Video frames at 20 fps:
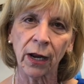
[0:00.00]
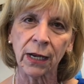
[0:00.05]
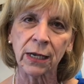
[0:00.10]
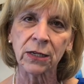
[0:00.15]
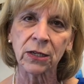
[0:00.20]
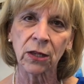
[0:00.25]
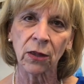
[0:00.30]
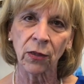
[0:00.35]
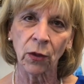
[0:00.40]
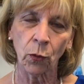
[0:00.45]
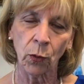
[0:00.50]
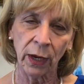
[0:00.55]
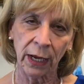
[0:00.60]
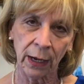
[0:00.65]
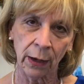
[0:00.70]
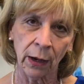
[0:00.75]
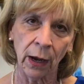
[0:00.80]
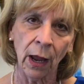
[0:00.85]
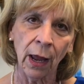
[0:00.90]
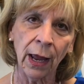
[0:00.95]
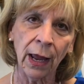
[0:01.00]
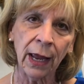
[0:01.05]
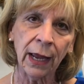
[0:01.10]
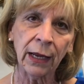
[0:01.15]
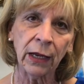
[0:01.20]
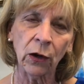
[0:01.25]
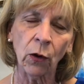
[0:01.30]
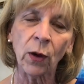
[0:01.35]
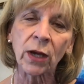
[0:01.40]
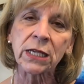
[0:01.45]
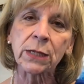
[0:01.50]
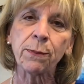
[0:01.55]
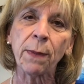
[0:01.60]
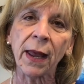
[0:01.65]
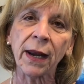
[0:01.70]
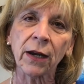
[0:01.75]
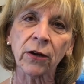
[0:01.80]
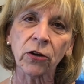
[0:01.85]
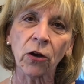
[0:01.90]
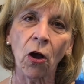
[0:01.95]
it so that we could, you know,
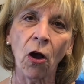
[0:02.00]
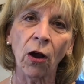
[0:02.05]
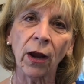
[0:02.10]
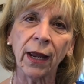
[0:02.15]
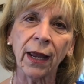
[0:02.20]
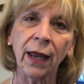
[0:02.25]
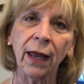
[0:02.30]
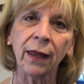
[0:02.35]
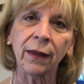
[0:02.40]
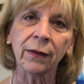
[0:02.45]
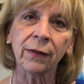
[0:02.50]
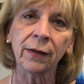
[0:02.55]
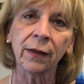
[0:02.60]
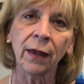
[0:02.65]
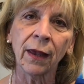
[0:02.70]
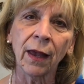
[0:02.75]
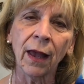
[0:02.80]
expand it to all kids.